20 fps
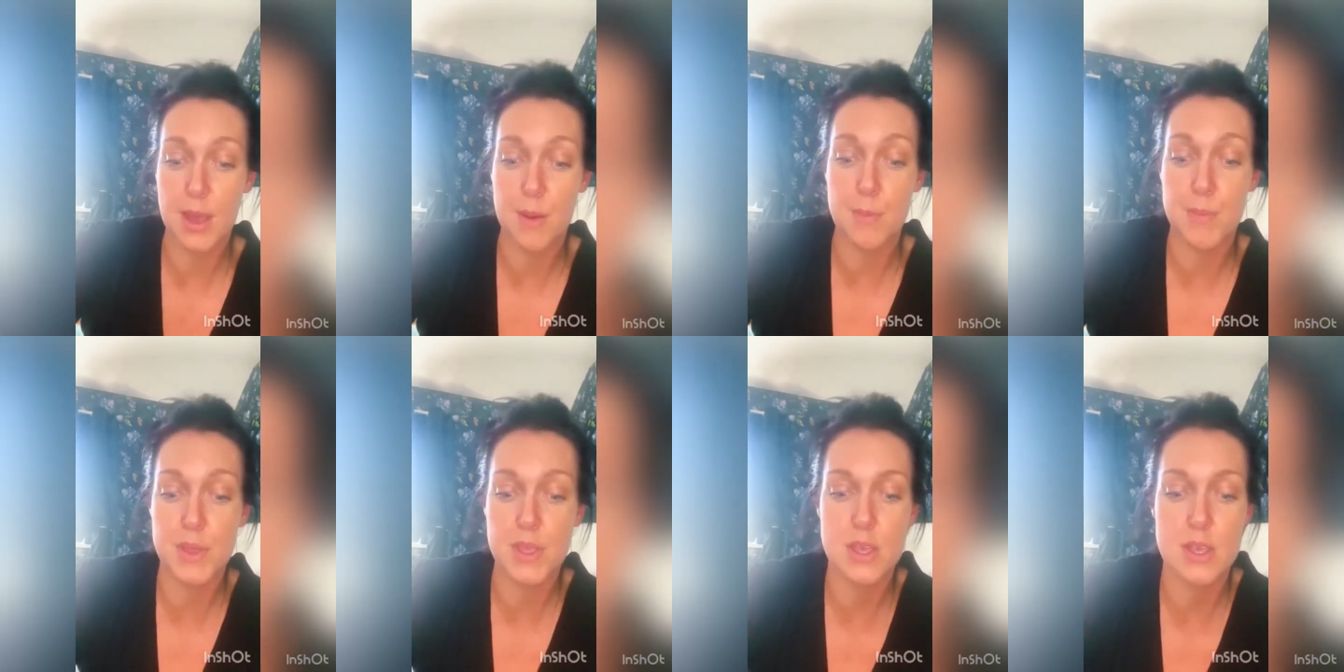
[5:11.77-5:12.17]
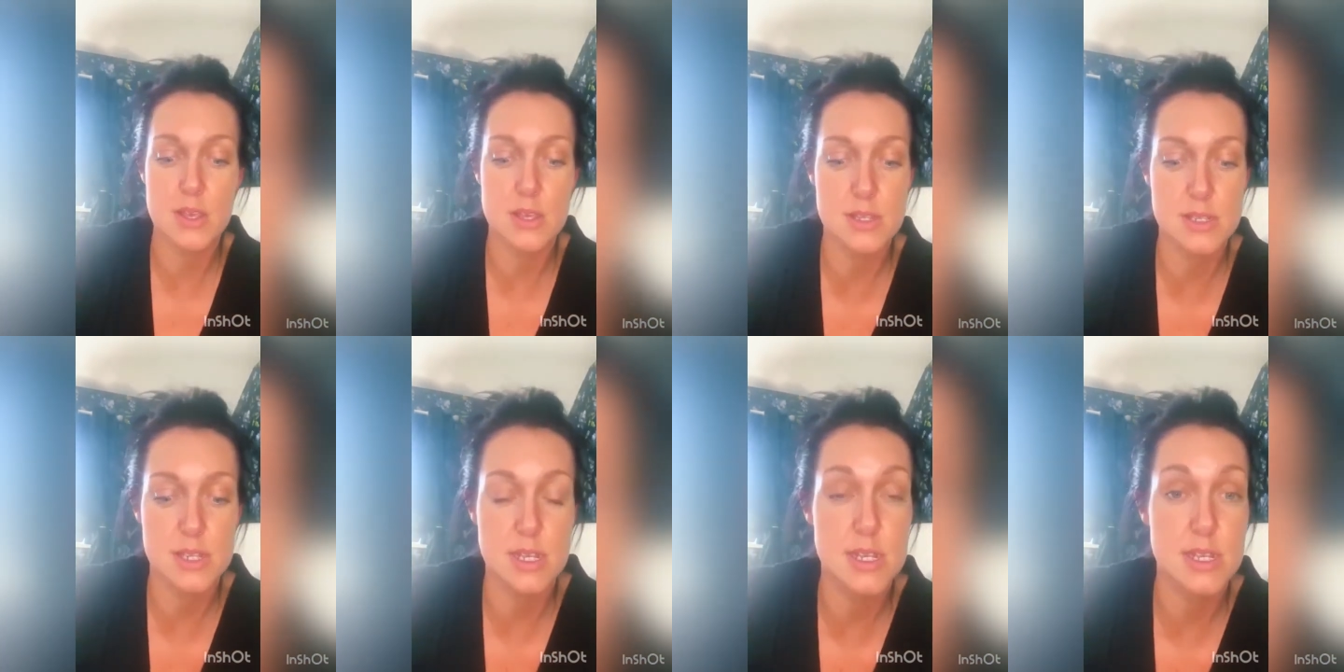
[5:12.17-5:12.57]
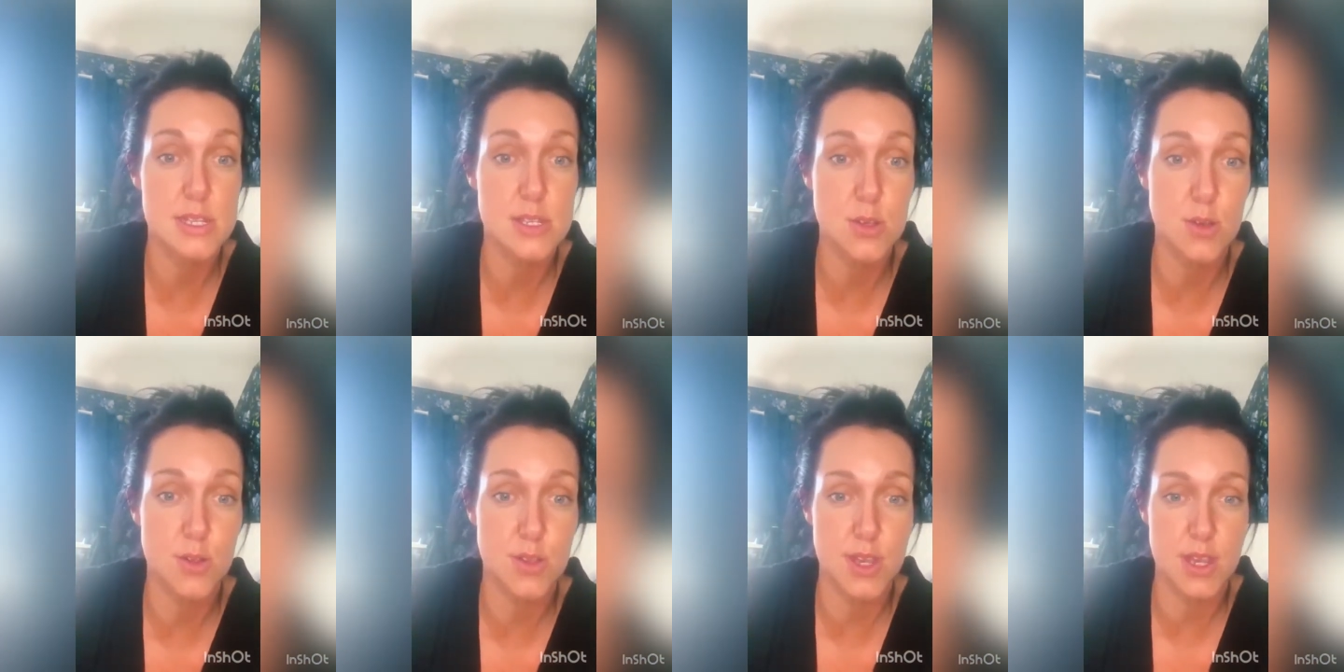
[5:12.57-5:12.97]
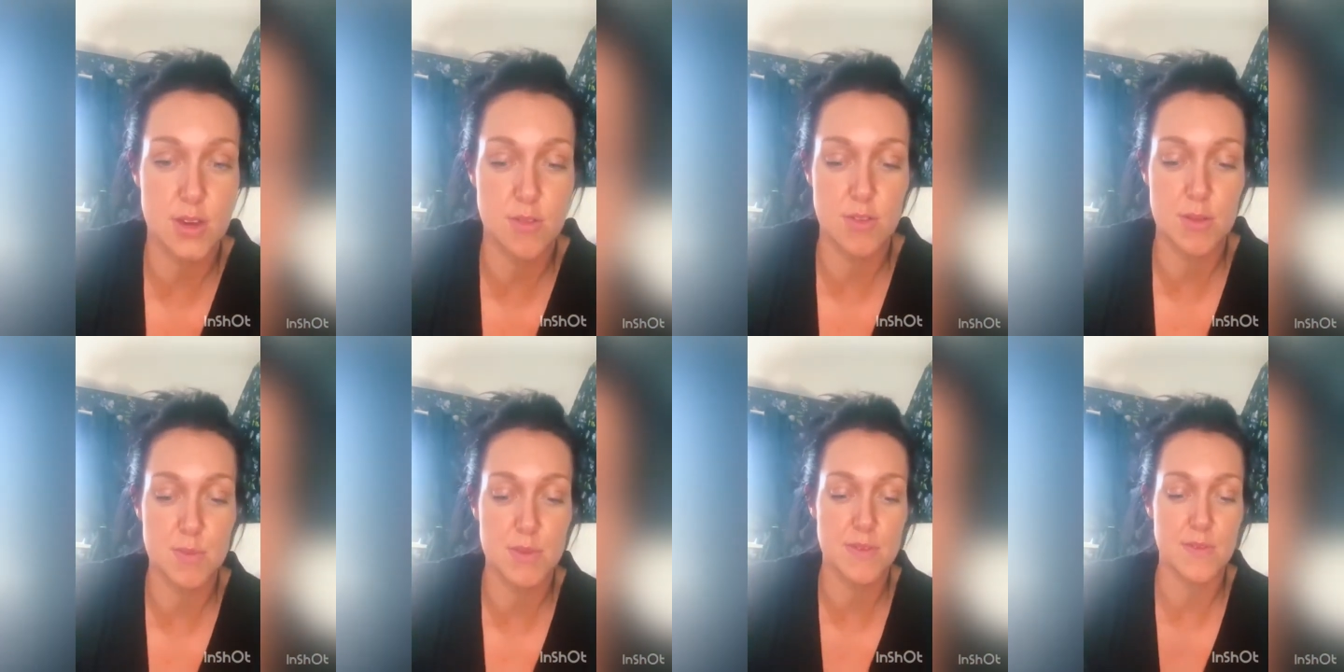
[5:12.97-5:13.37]
And because it's got that
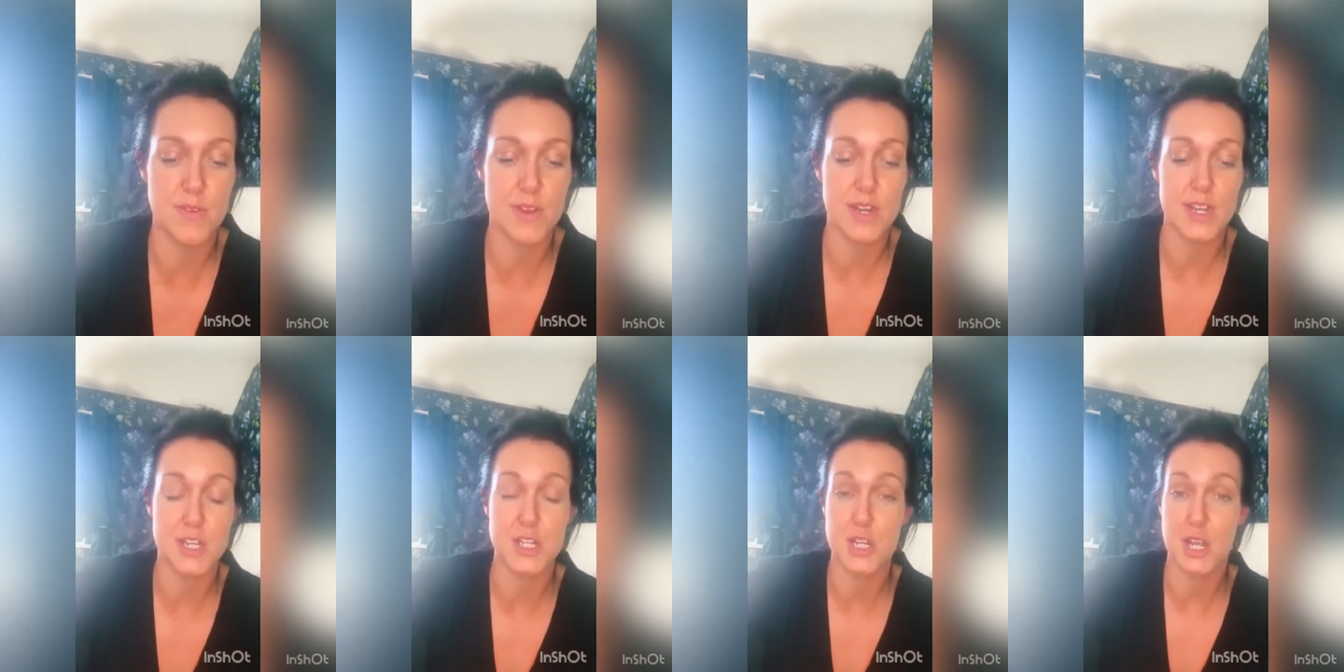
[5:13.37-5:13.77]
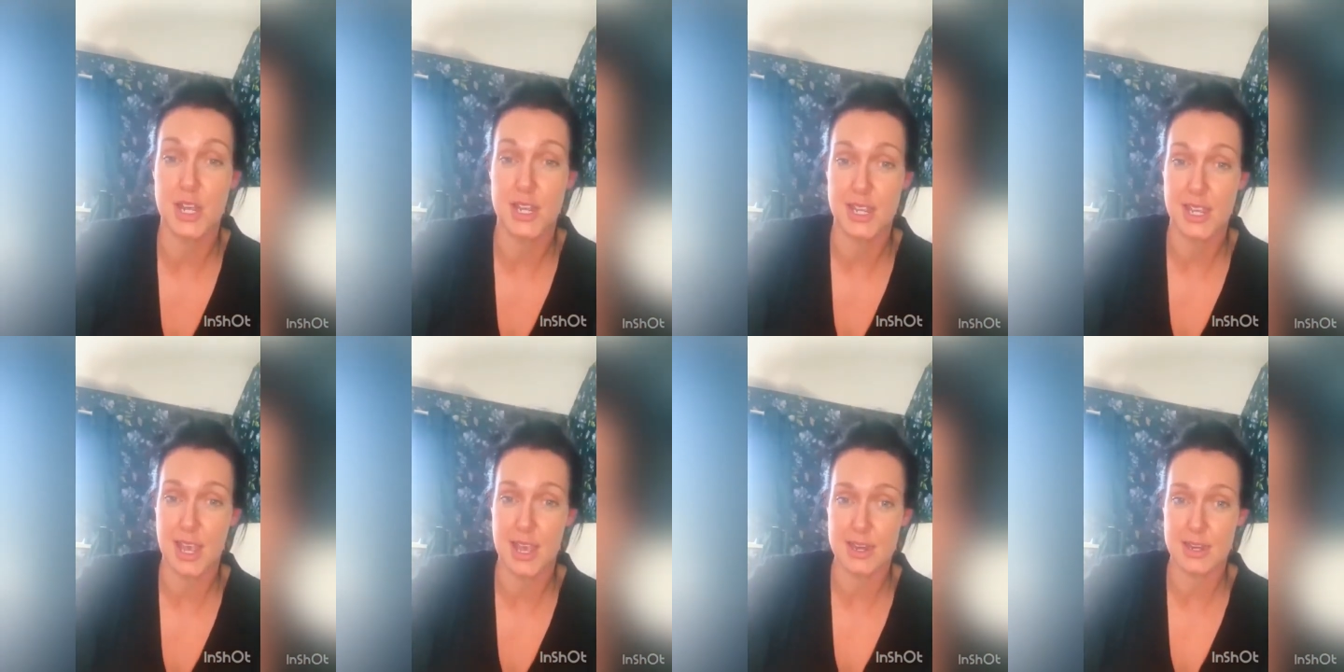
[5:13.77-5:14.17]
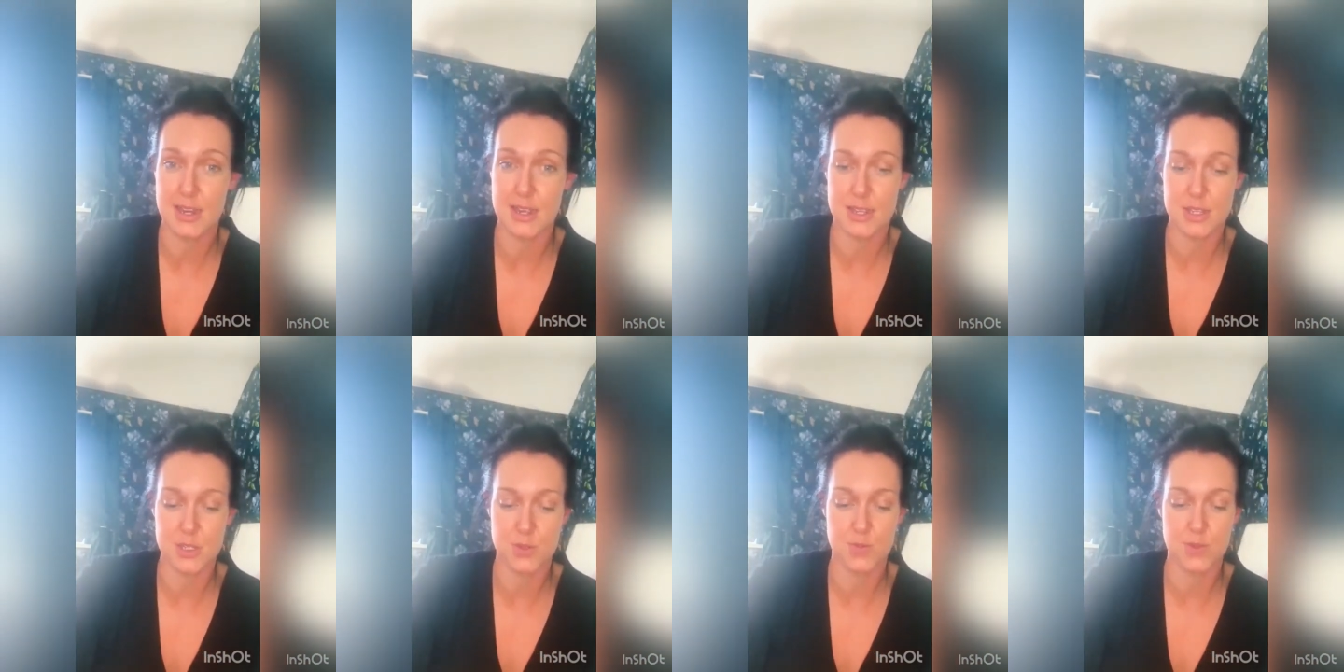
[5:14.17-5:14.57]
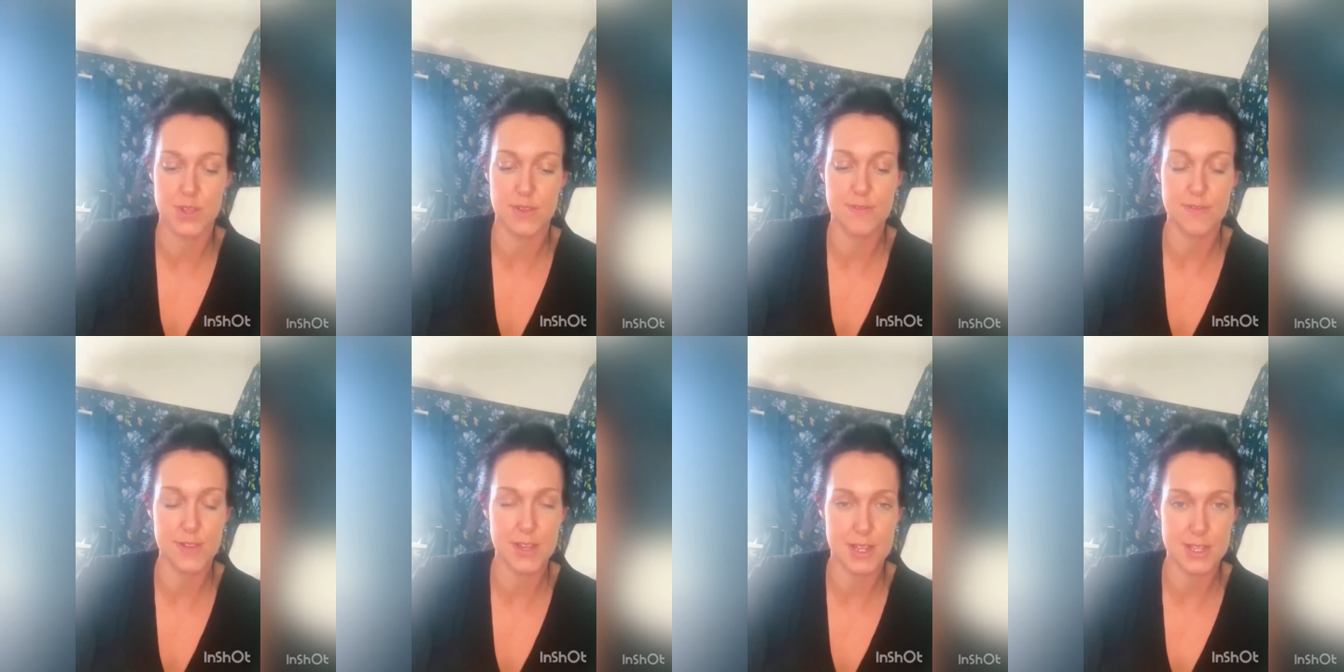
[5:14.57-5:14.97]
creamy finish, again, it's really
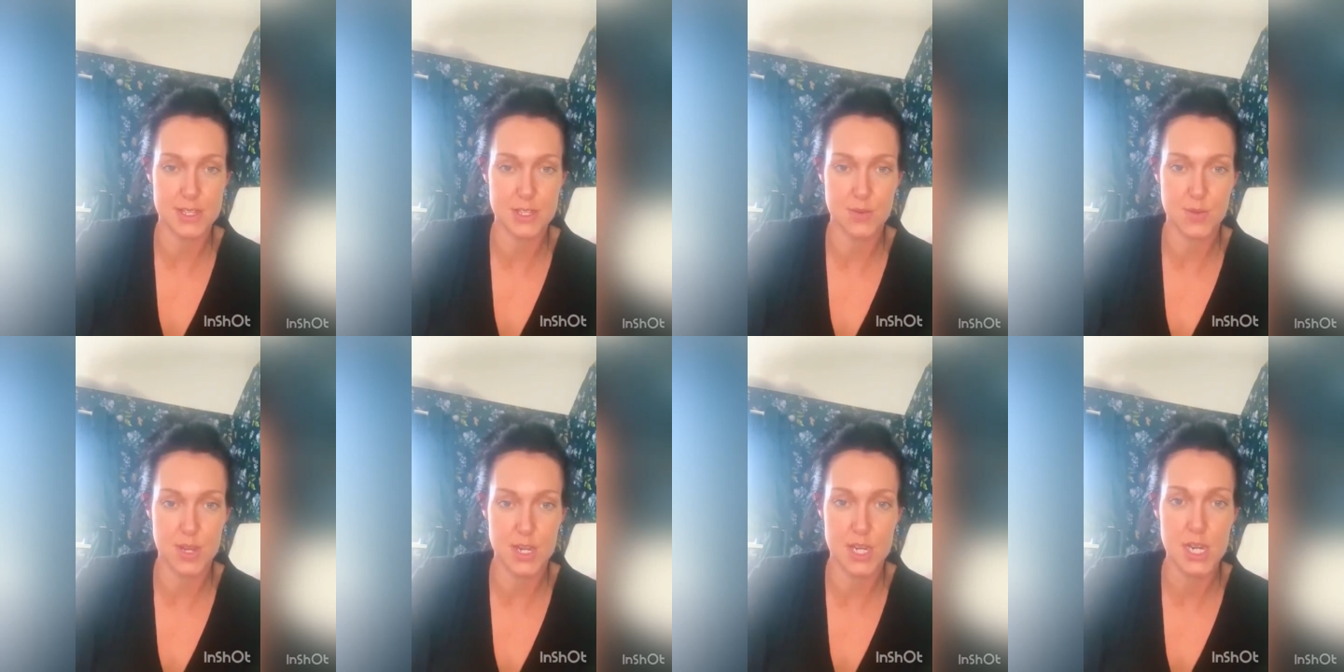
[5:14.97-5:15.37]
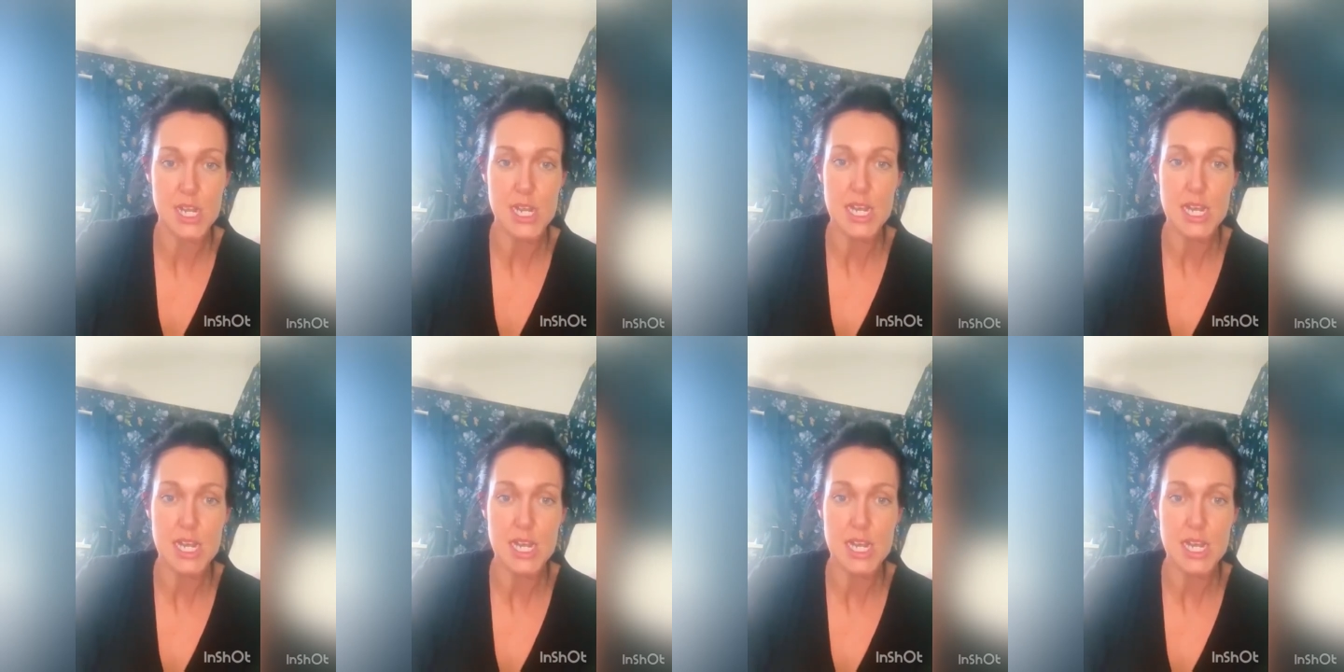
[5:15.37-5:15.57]
flattering